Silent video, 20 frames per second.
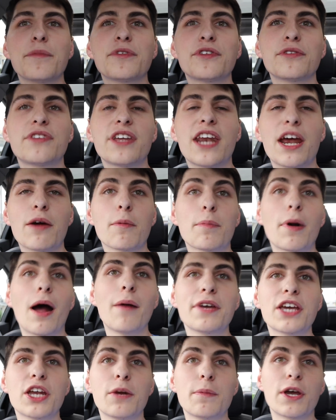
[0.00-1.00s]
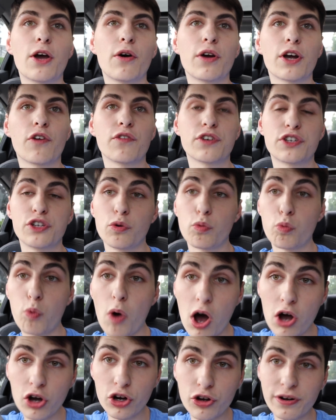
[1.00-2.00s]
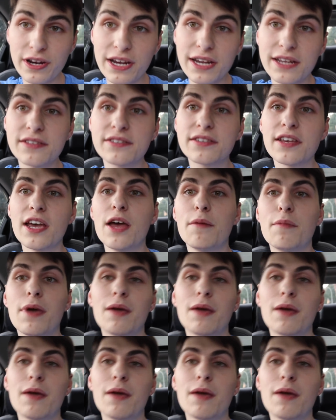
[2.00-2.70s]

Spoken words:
So today we're probably going to be going over to Walgreens,